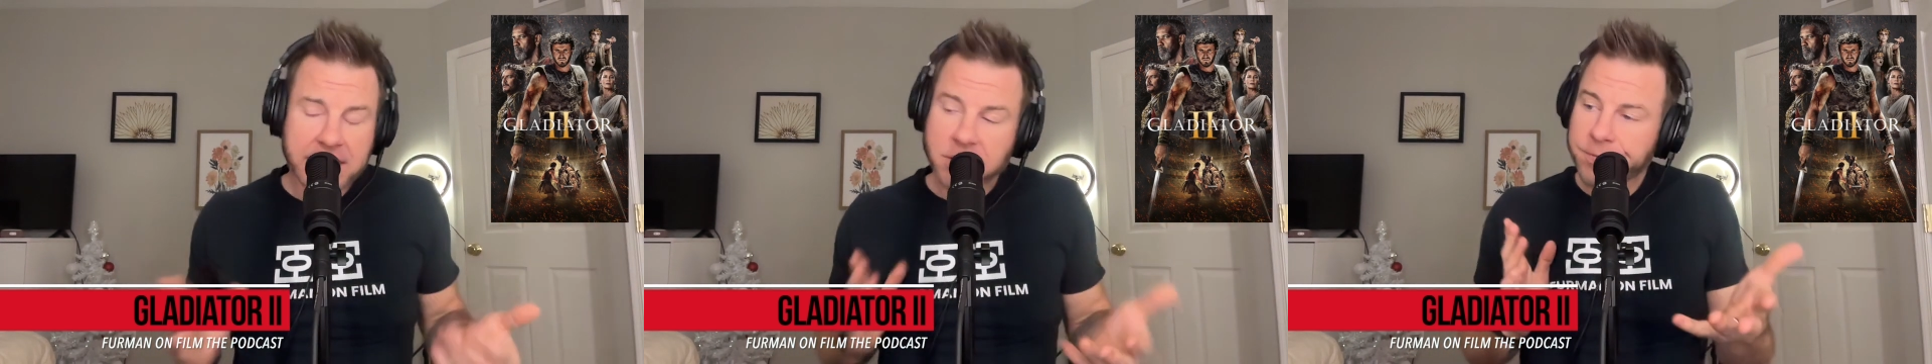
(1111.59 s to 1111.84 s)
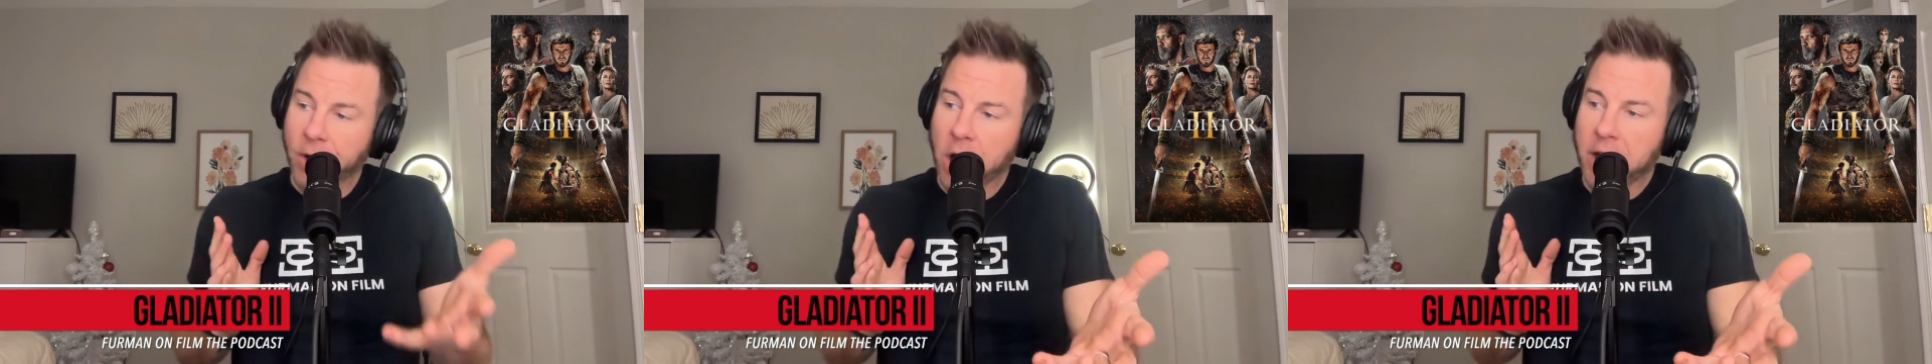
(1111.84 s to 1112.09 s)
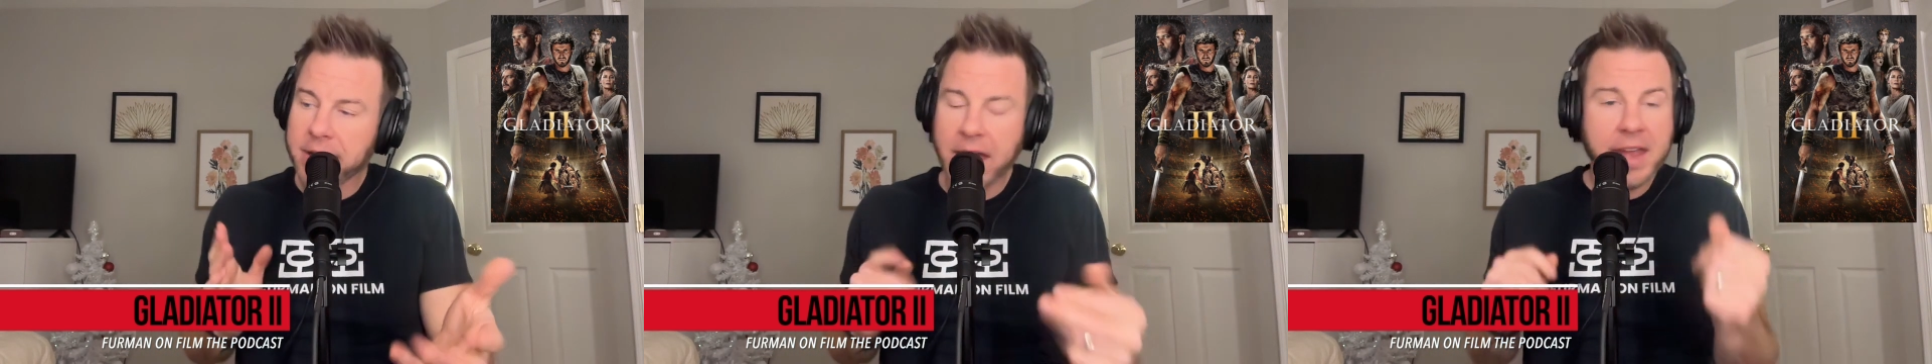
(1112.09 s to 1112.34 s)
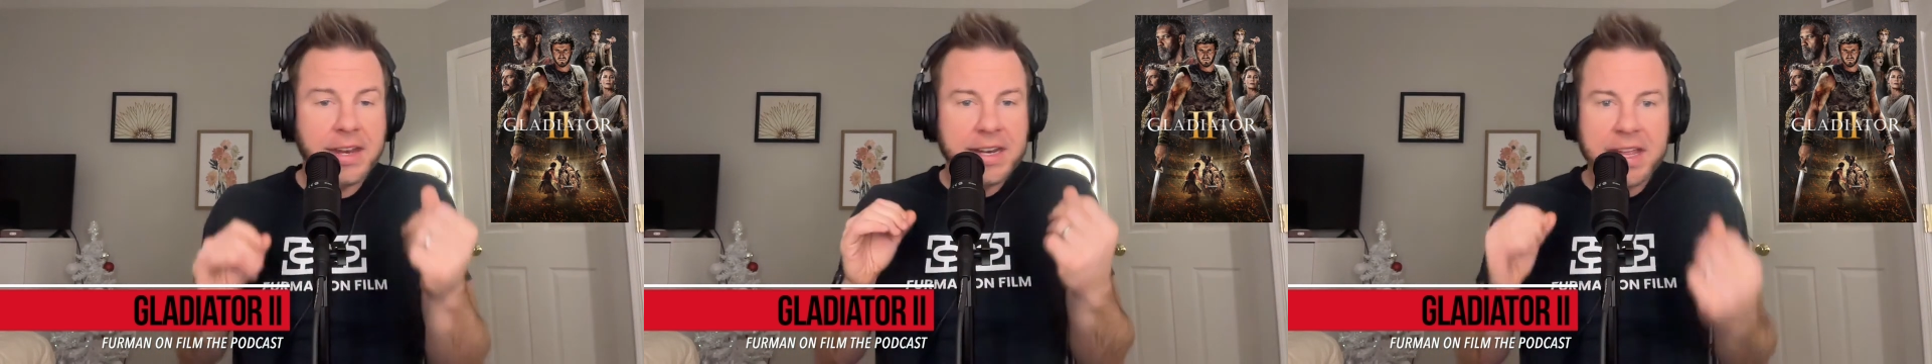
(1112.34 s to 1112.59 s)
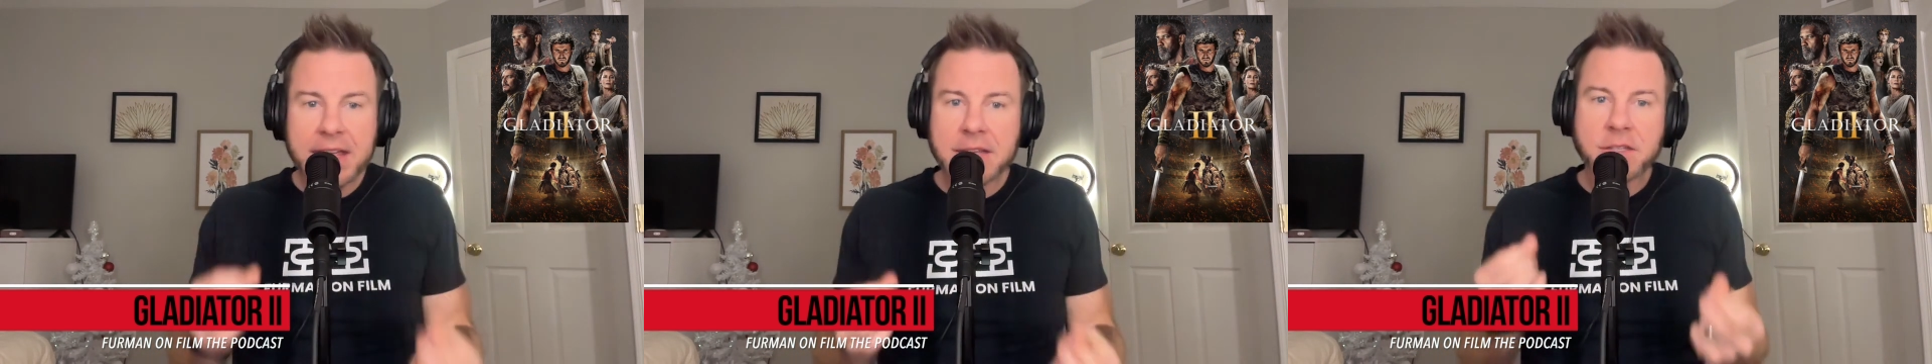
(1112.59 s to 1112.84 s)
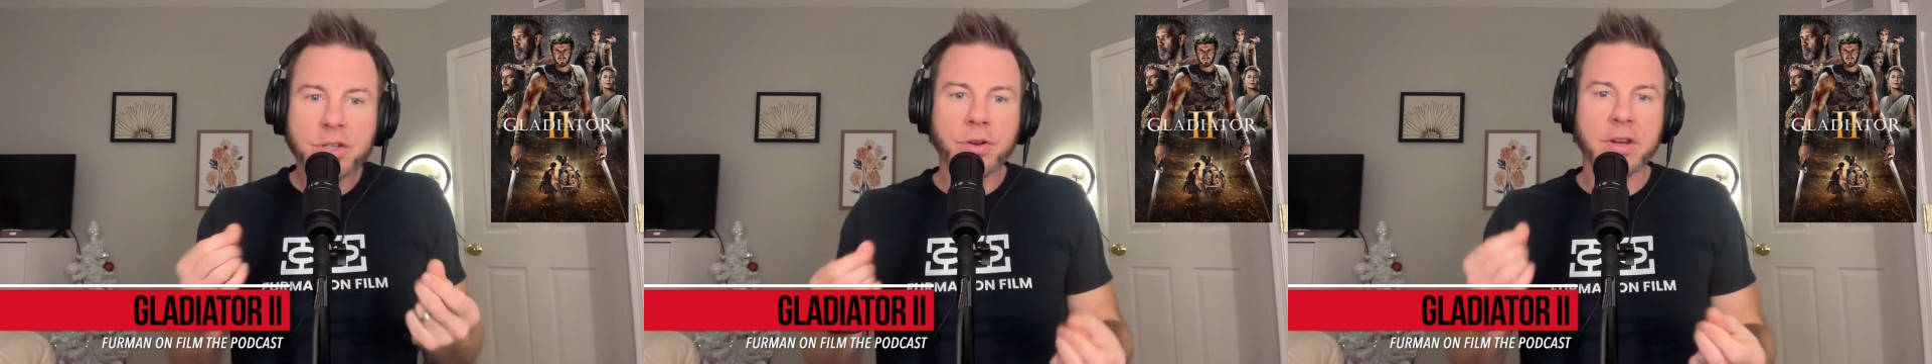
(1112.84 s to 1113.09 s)
It's fun, and it
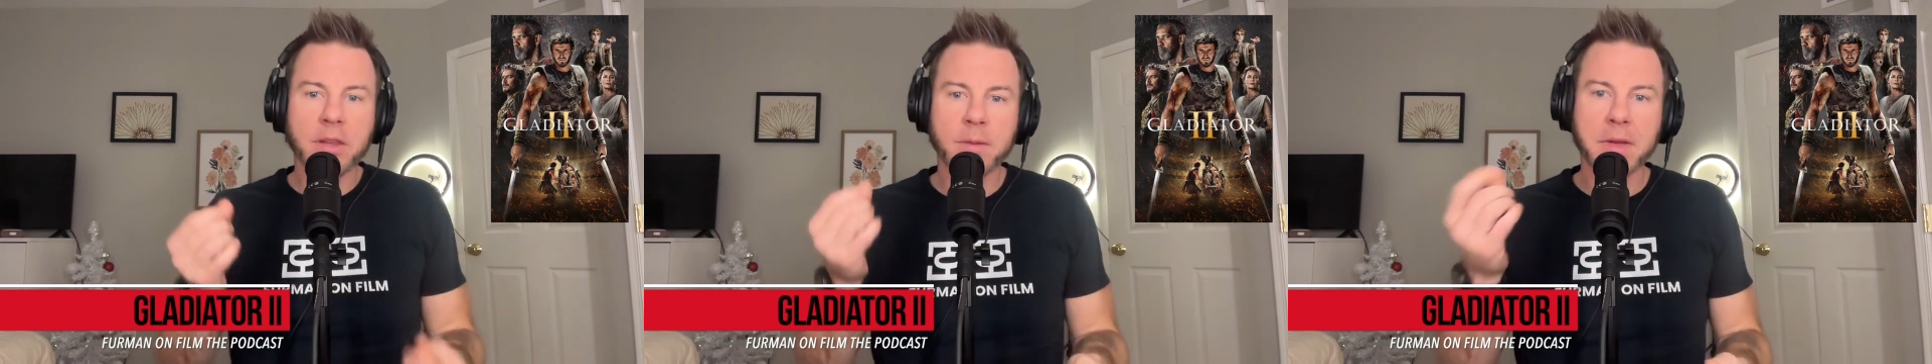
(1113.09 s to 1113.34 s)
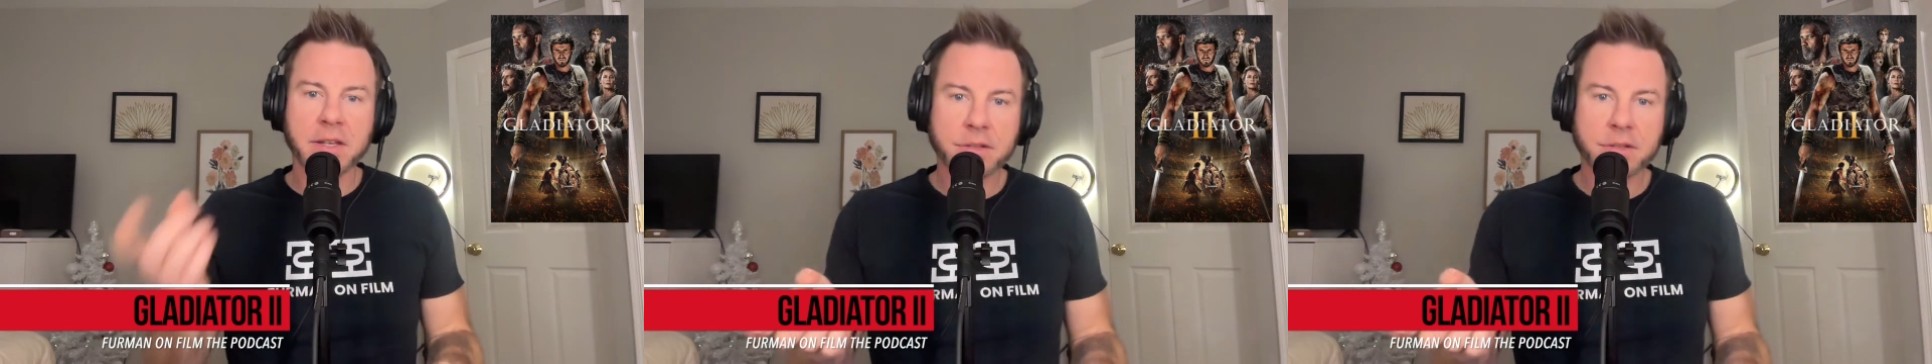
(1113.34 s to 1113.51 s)
is good in the big